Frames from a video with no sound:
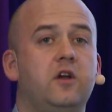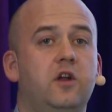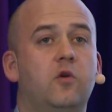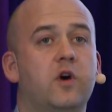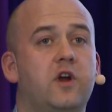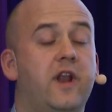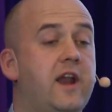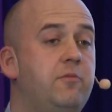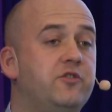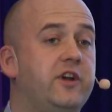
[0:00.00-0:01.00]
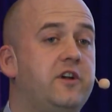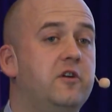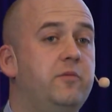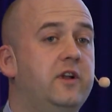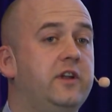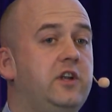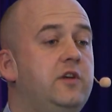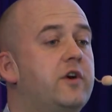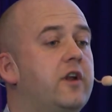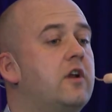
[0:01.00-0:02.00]
working on any particular building, you've
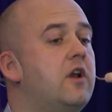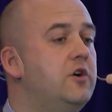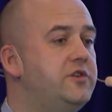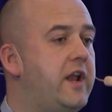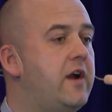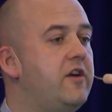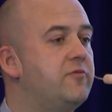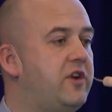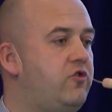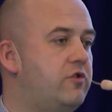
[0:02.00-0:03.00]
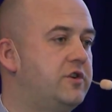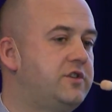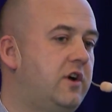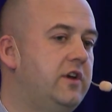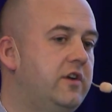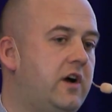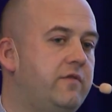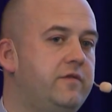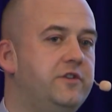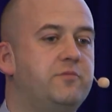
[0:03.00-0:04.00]
got to close out areas, make sure they're signed
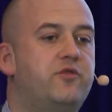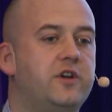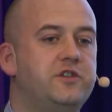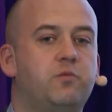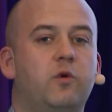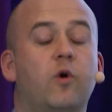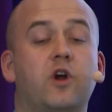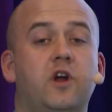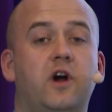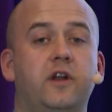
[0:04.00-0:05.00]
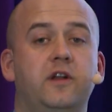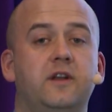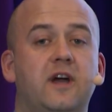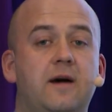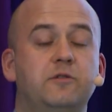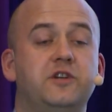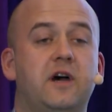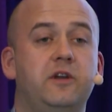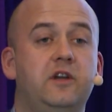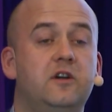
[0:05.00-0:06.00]
off. There's a project we're working on in Abu
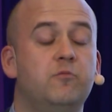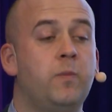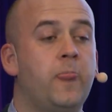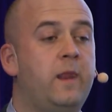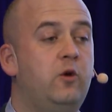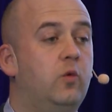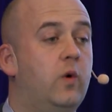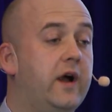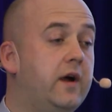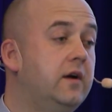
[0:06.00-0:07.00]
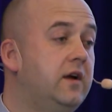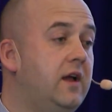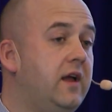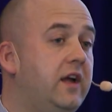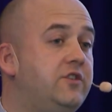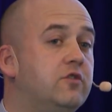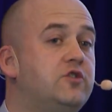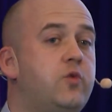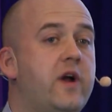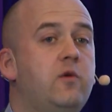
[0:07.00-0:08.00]
Dhabi where it took
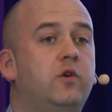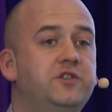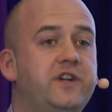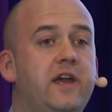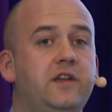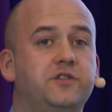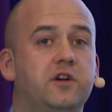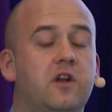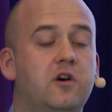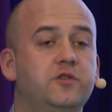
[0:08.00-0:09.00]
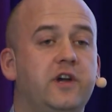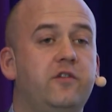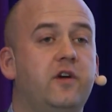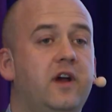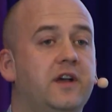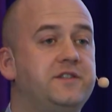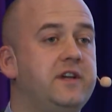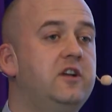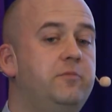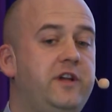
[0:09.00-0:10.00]
21 days to close out a
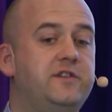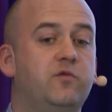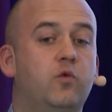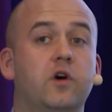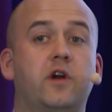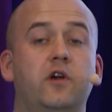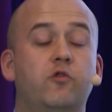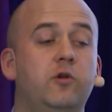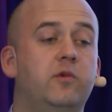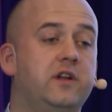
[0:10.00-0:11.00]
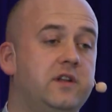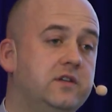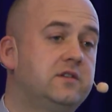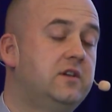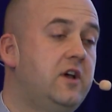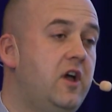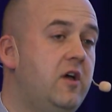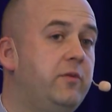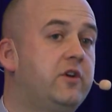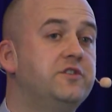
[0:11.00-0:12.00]
single piece of work in a room like this
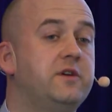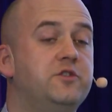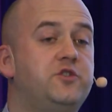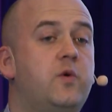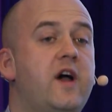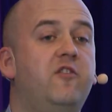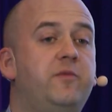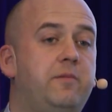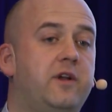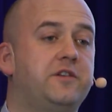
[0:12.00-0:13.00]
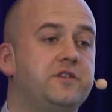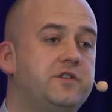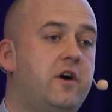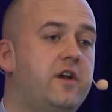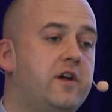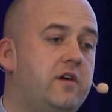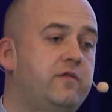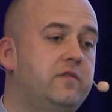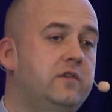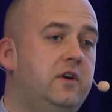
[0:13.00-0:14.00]
because there was 12 people who had to sign it
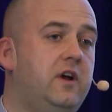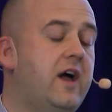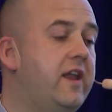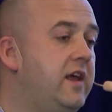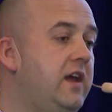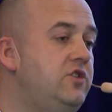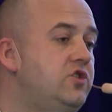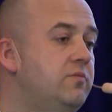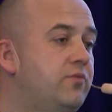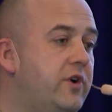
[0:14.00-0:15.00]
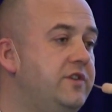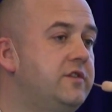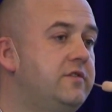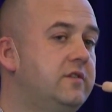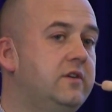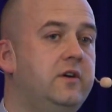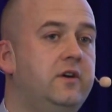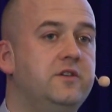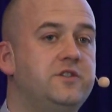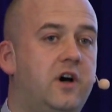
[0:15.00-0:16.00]
off. And they each printed,
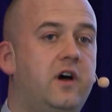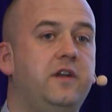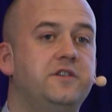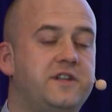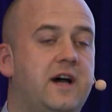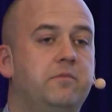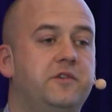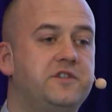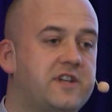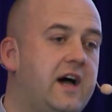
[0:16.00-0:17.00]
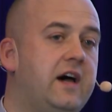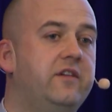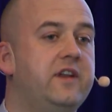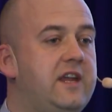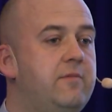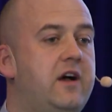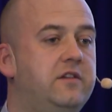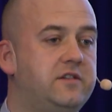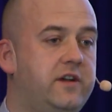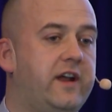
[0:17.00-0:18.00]
signed, stamped, scanned, and emailed
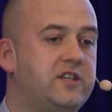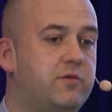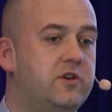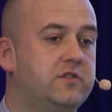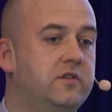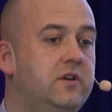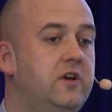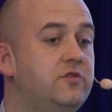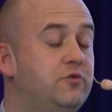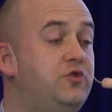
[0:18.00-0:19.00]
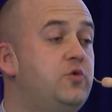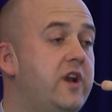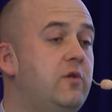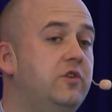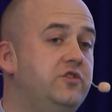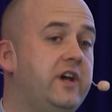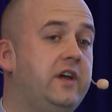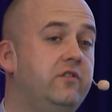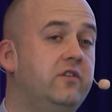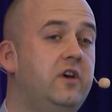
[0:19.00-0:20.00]
it to the next person. So 21
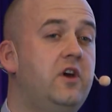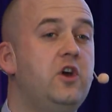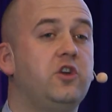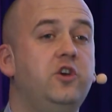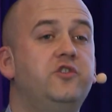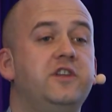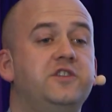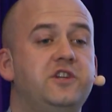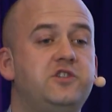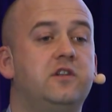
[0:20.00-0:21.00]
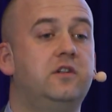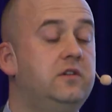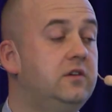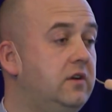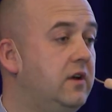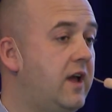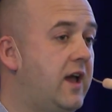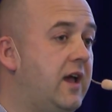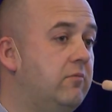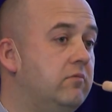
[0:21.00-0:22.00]
days. Using the
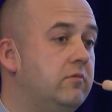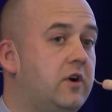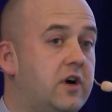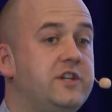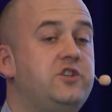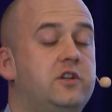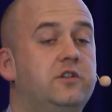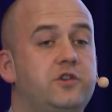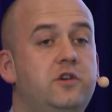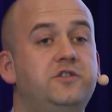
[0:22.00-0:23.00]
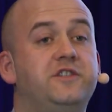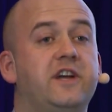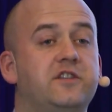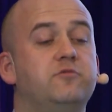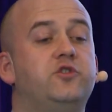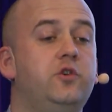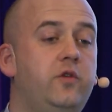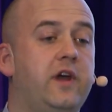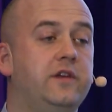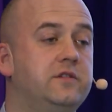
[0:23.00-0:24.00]
our digital tools, it takes them 2
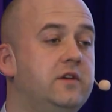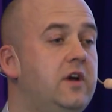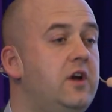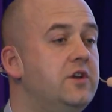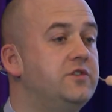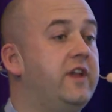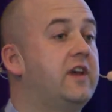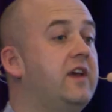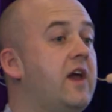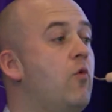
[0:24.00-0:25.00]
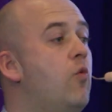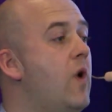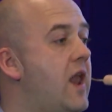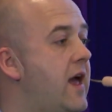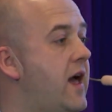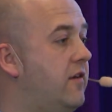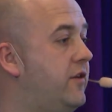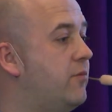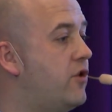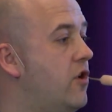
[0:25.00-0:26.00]
days. So they can get well ahead of
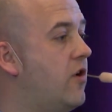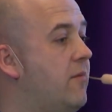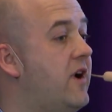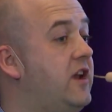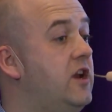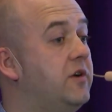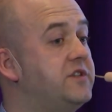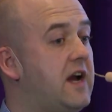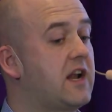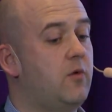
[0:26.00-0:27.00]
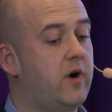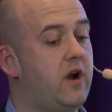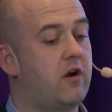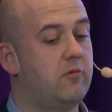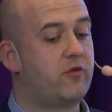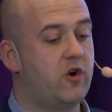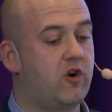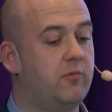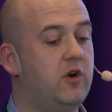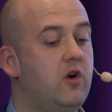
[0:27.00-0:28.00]
their program and they know exactly where they are on
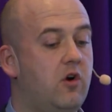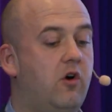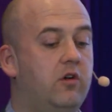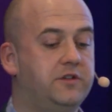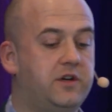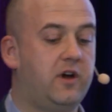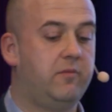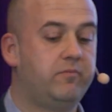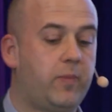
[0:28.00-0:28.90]
program all the time.